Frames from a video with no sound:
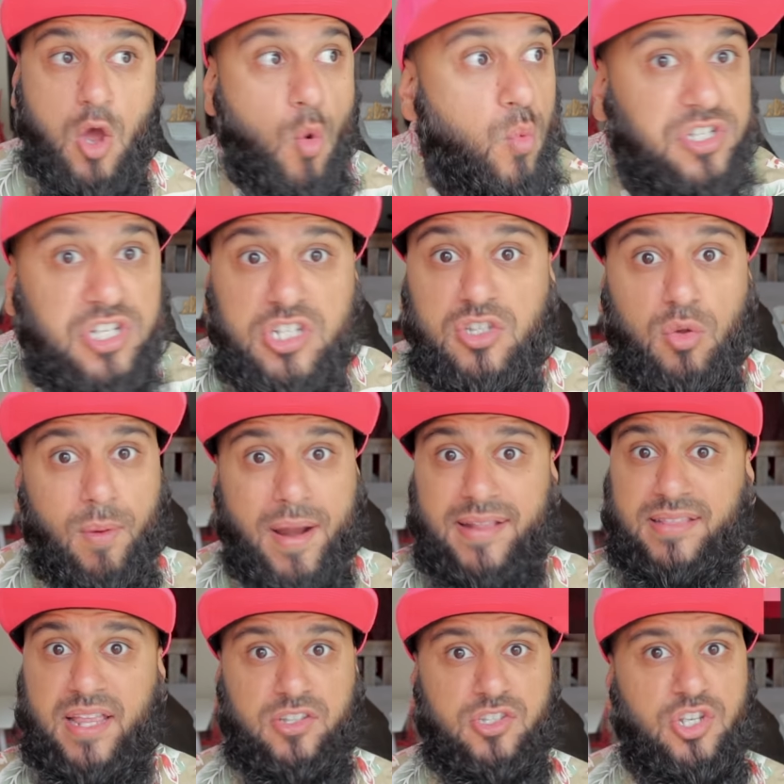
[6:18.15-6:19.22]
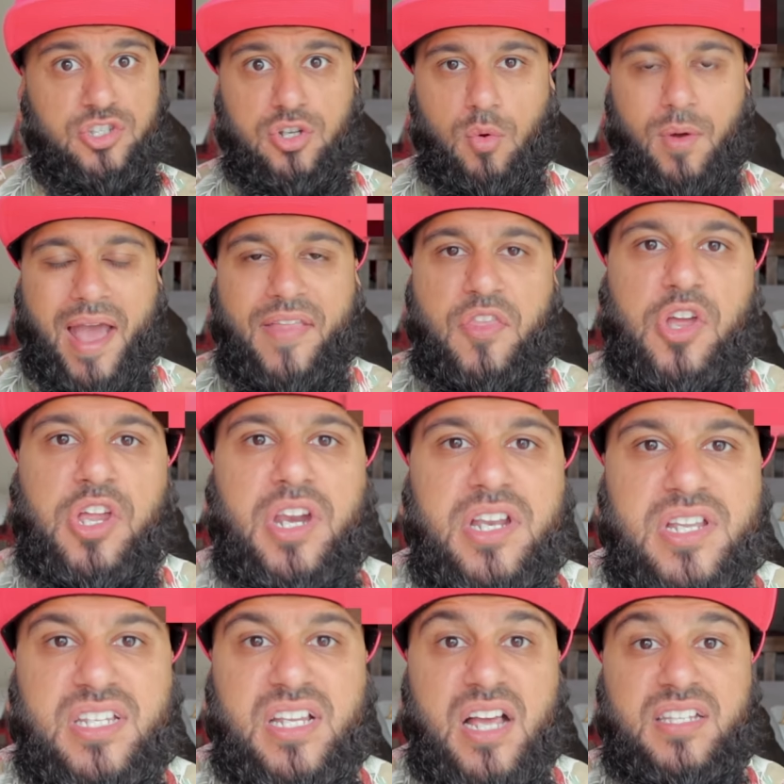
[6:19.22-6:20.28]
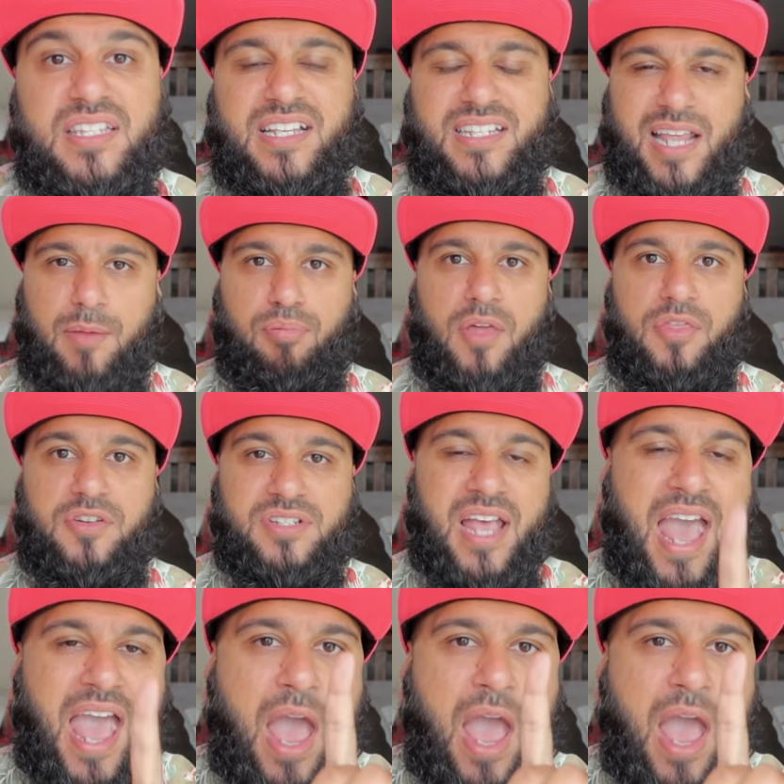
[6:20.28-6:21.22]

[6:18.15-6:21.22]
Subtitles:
which is the right thing to do. And they're going to discuss things like brothers.